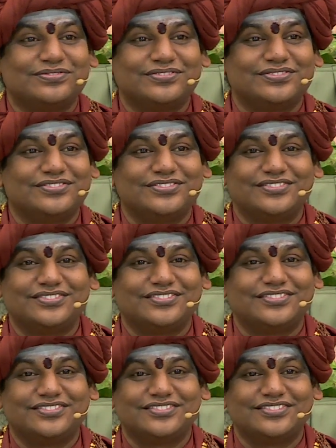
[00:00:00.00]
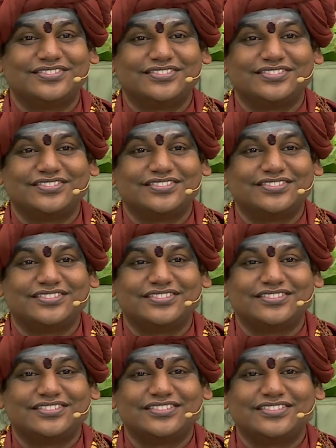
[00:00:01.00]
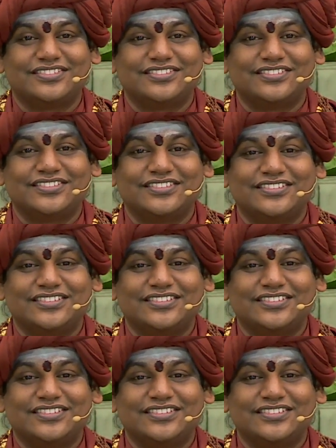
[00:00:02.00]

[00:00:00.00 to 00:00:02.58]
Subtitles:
(silence)